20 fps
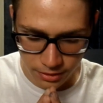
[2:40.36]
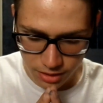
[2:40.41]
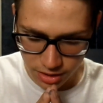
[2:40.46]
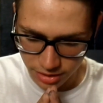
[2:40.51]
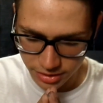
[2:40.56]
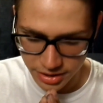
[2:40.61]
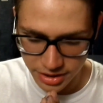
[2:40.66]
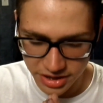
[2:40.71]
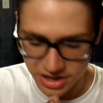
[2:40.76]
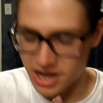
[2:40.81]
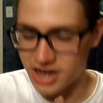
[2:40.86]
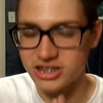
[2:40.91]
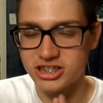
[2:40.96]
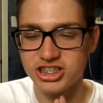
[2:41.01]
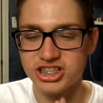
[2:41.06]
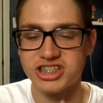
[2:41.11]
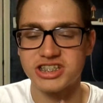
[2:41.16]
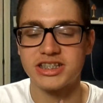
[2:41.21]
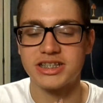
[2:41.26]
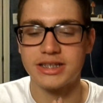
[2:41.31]
Again, I
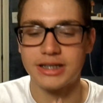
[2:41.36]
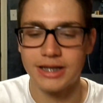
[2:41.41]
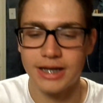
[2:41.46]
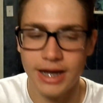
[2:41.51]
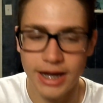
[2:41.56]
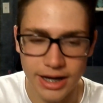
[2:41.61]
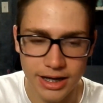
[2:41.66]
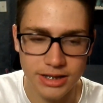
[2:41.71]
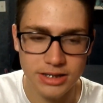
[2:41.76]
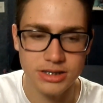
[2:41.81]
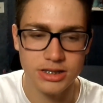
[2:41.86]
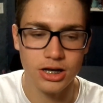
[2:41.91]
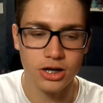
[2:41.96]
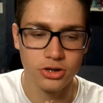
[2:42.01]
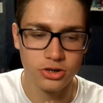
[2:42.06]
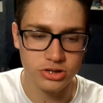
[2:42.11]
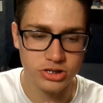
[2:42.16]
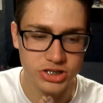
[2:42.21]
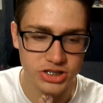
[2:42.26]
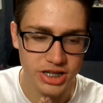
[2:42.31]
just can't
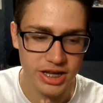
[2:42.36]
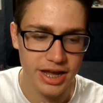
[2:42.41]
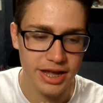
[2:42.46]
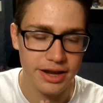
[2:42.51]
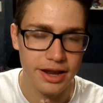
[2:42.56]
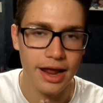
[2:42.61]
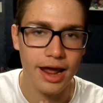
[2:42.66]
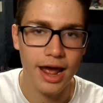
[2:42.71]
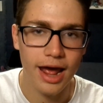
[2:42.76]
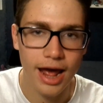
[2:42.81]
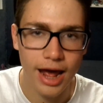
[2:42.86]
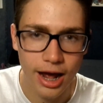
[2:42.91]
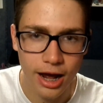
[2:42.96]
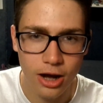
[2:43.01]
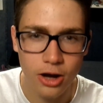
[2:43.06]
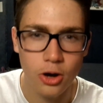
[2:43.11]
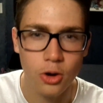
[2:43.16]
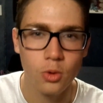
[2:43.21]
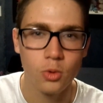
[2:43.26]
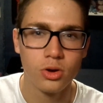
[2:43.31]
understand
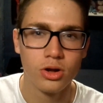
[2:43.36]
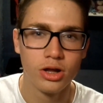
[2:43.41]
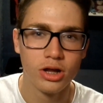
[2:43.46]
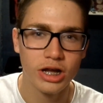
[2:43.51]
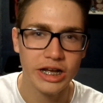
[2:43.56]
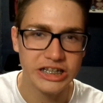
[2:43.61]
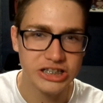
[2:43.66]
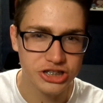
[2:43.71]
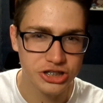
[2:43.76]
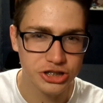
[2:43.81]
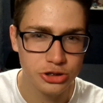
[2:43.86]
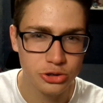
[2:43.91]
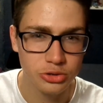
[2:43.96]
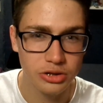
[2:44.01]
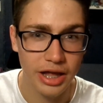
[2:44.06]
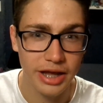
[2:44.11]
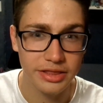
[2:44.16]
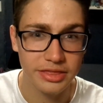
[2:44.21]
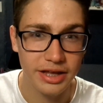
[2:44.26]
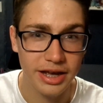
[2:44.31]
how a shoe
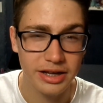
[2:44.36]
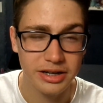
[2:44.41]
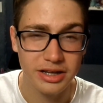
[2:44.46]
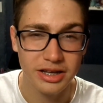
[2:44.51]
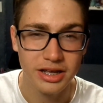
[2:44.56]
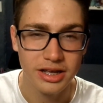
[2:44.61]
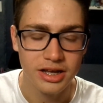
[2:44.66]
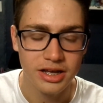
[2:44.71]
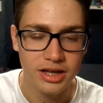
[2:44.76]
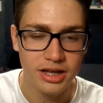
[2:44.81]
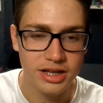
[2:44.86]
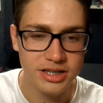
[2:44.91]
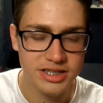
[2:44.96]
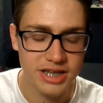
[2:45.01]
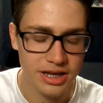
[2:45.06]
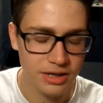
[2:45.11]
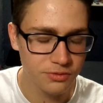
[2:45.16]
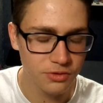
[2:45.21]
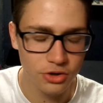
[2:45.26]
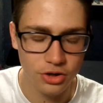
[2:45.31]
like that is
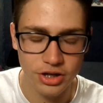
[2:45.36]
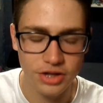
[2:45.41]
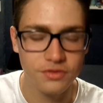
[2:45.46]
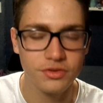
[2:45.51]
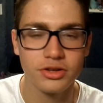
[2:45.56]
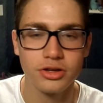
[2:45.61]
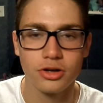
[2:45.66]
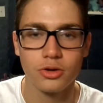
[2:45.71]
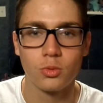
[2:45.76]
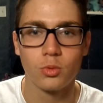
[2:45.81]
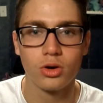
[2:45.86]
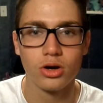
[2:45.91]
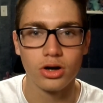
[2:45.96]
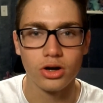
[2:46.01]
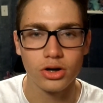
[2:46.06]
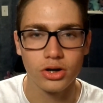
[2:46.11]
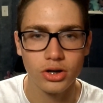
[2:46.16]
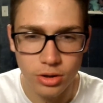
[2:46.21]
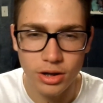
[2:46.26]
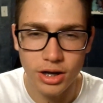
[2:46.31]
ever even gonna
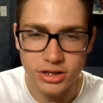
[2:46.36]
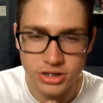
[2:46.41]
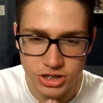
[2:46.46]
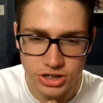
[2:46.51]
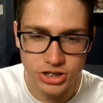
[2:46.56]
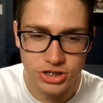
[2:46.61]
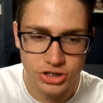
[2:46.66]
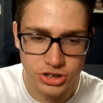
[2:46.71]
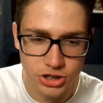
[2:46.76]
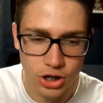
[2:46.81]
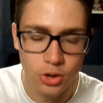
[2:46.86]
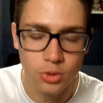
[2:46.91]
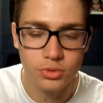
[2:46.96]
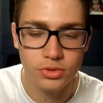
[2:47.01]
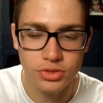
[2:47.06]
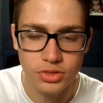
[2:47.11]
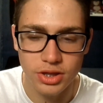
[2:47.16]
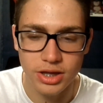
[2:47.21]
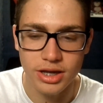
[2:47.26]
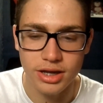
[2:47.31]
work. I just don't
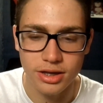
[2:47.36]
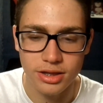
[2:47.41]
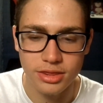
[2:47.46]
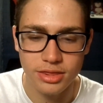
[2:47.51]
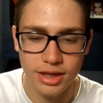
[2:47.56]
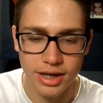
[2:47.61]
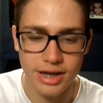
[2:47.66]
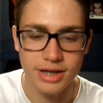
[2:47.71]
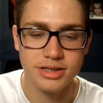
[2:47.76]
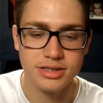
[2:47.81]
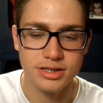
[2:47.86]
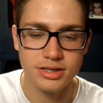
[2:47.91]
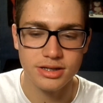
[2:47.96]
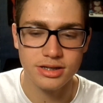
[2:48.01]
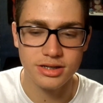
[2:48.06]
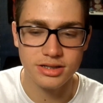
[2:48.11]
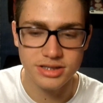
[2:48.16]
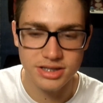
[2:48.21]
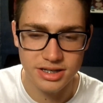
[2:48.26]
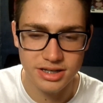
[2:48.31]
think that
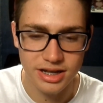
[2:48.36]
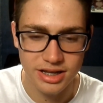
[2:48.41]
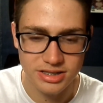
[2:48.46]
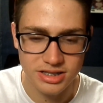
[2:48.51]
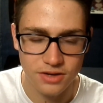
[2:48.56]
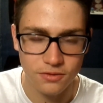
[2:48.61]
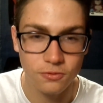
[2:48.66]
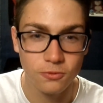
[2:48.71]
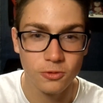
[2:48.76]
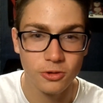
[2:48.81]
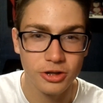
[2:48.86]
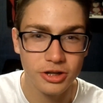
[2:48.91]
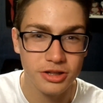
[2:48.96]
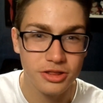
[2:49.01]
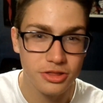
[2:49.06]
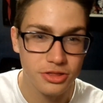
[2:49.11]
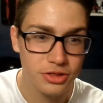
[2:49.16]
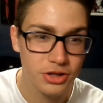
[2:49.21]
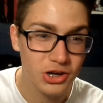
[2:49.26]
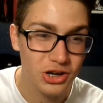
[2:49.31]
Adidas have really
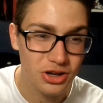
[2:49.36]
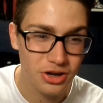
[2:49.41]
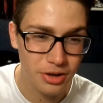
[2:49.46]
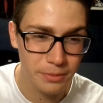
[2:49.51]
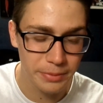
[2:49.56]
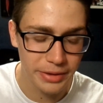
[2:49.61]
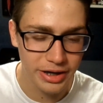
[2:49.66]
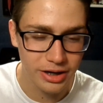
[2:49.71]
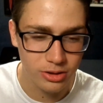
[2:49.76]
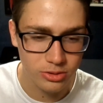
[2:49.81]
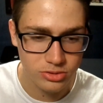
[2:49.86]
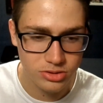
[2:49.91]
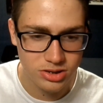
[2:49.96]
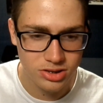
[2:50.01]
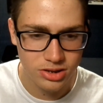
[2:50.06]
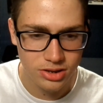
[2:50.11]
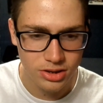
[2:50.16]
thought about